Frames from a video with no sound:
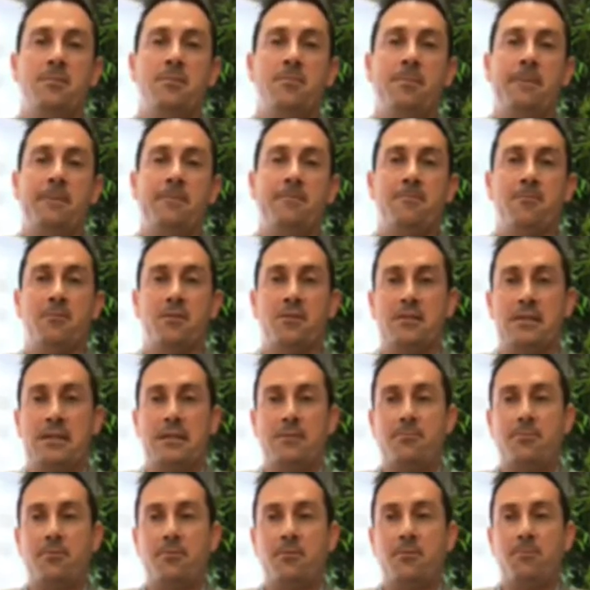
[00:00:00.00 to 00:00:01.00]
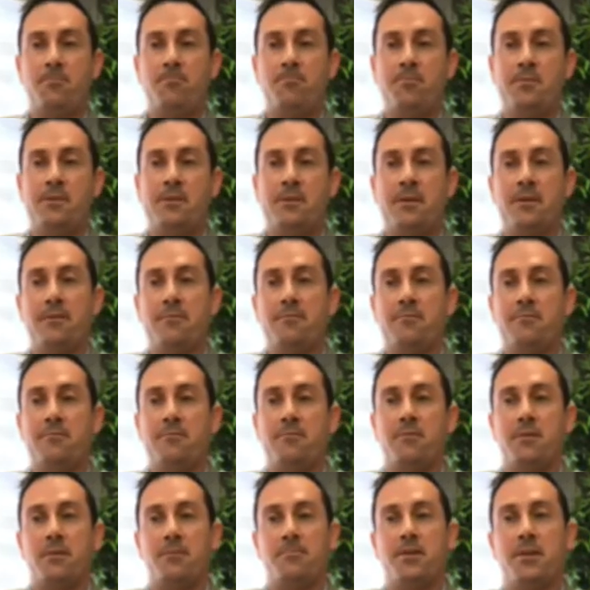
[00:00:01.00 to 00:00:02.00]
For example, if
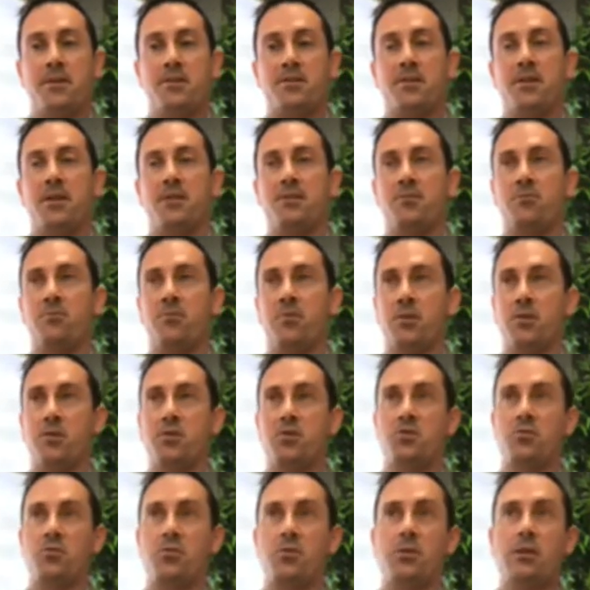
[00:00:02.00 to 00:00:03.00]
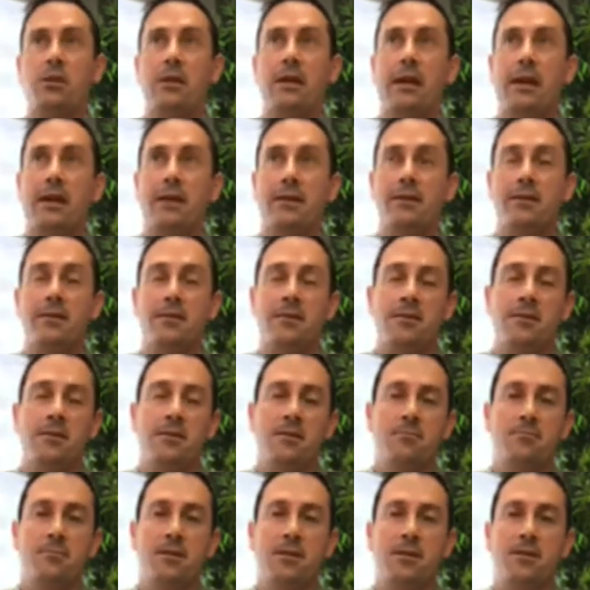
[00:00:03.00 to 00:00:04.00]
a patient has a really short leg
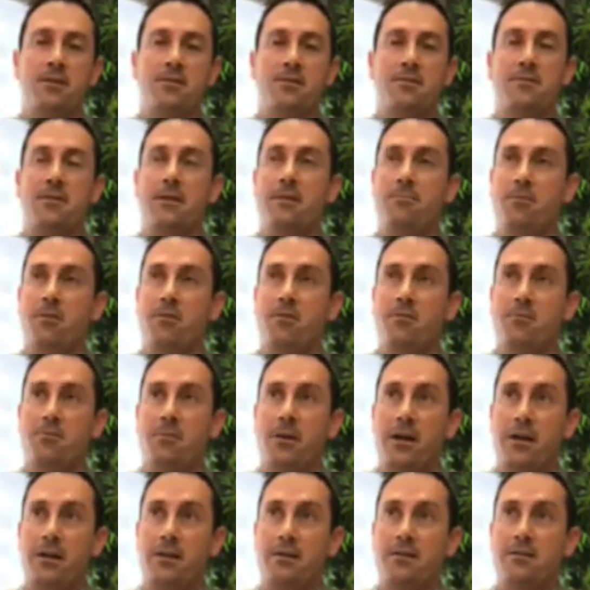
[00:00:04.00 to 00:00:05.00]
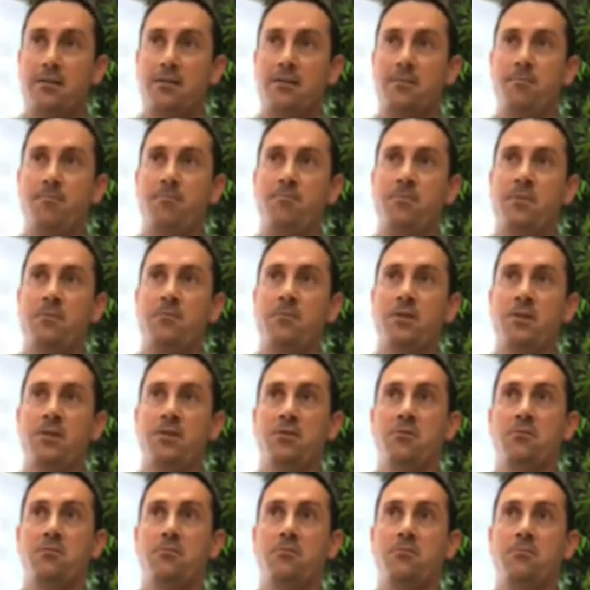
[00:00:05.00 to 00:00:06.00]
because of hip arthritis, when
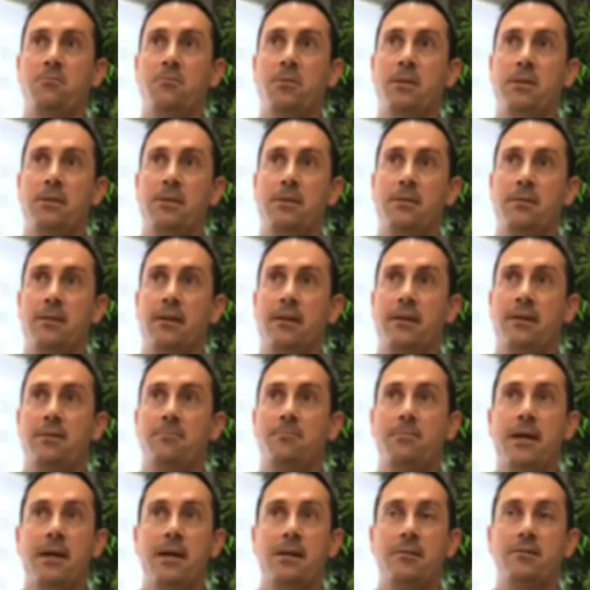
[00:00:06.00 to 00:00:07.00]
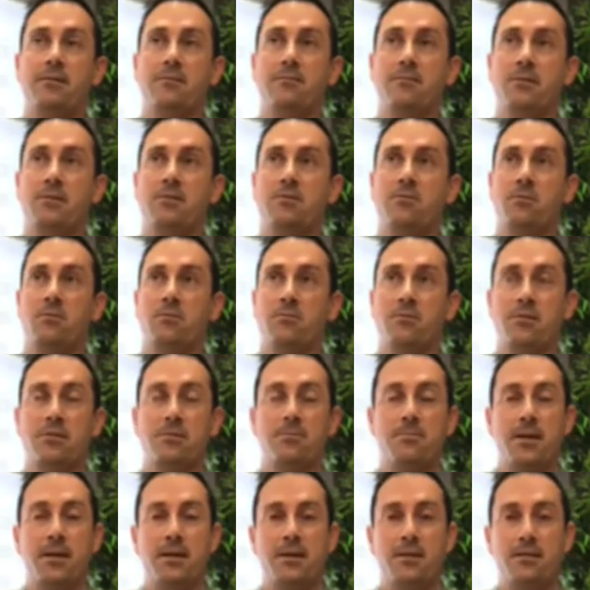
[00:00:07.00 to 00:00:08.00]
you put the leg back to its normal
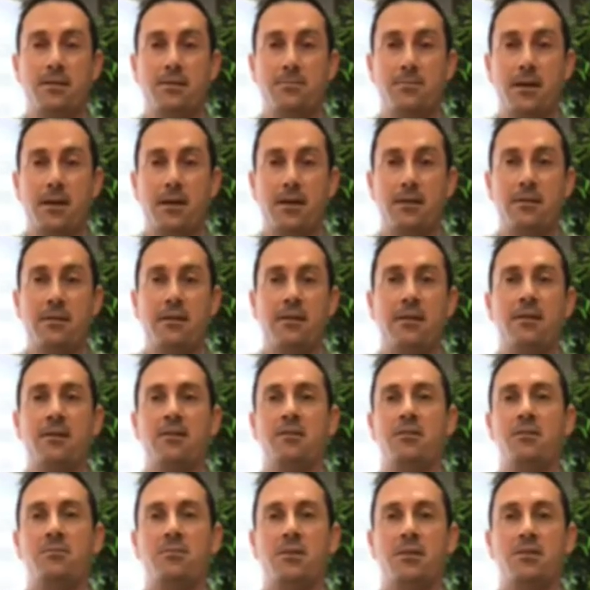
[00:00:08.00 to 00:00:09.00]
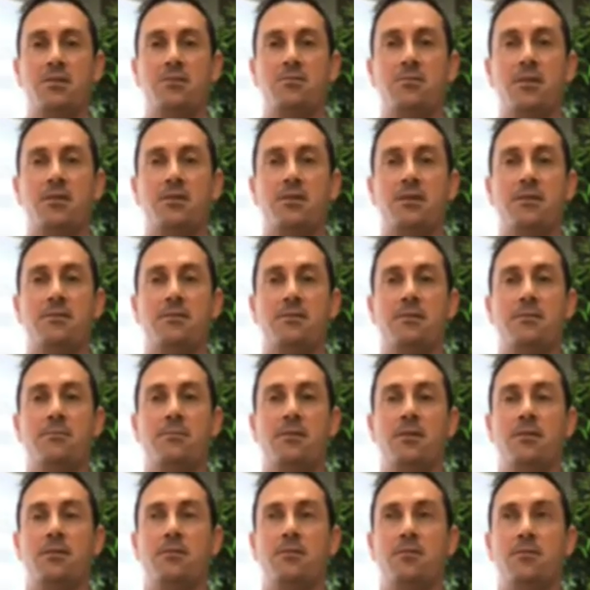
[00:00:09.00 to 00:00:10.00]
spot, you may stretch out some
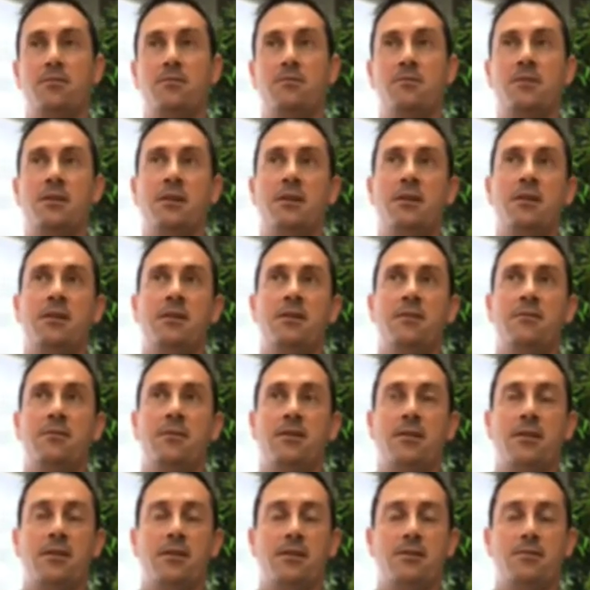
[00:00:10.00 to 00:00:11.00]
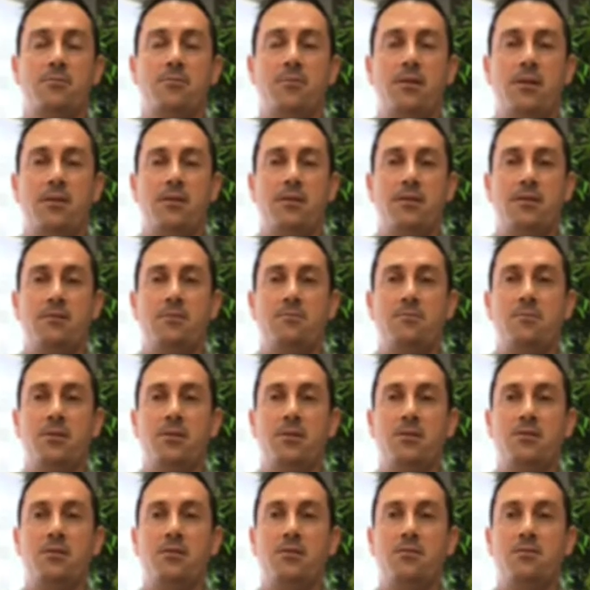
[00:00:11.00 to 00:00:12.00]
of the nerves, as well as when
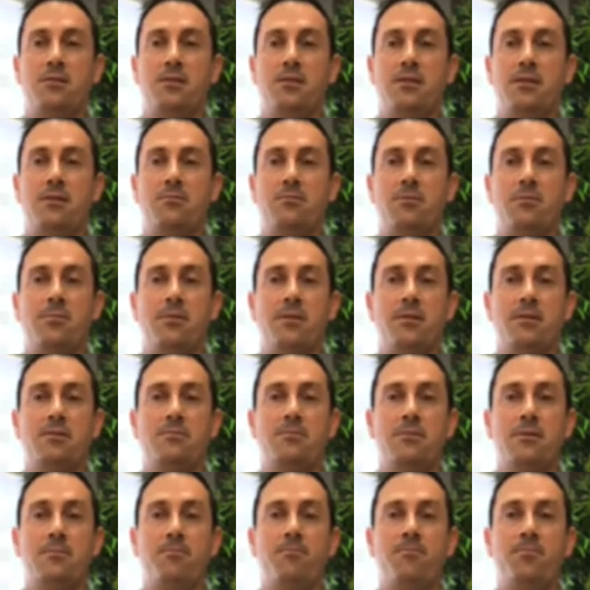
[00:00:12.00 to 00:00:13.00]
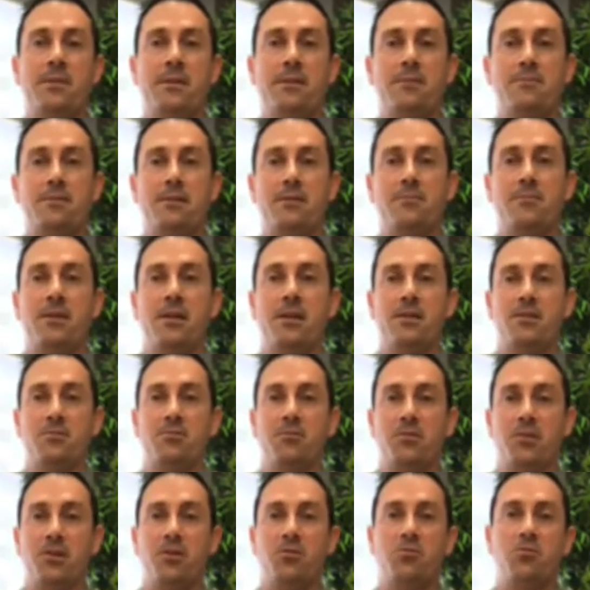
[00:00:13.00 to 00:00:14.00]
you do a knee replacement, if someone has a
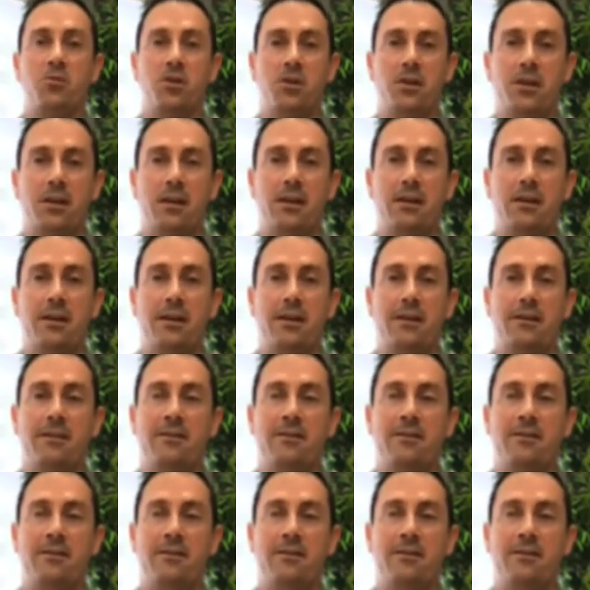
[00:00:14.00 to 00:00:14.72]
really crooked leg,